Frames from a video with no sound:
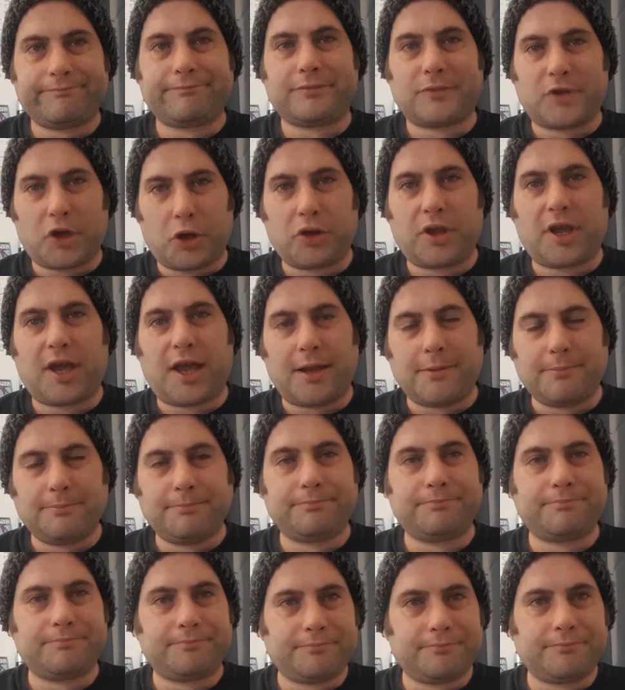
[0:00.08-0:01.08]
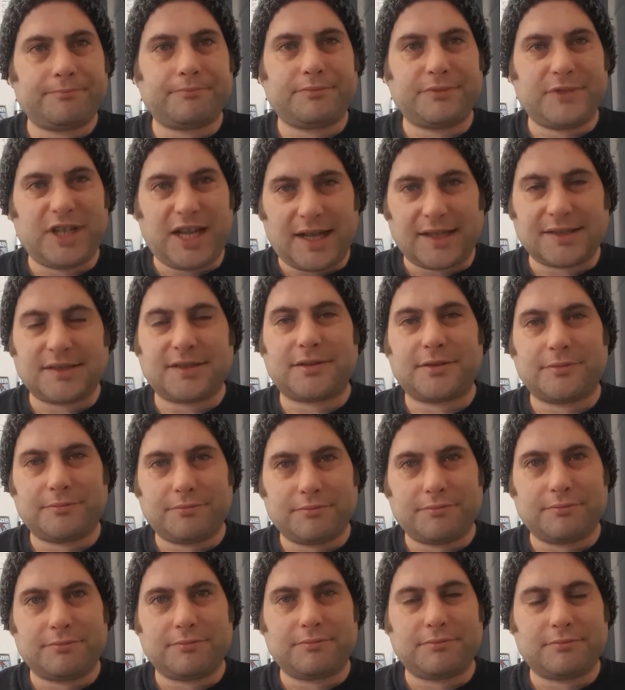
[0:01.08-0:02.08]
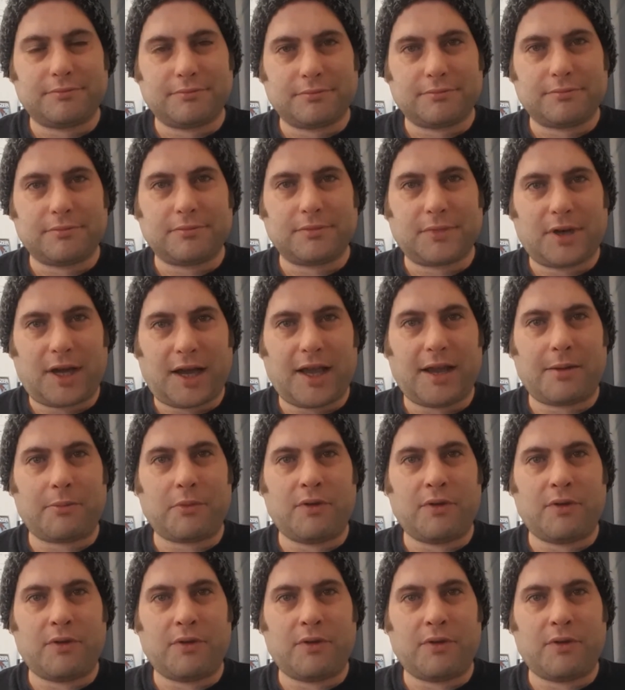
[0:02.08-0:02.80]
Okay, yes, I am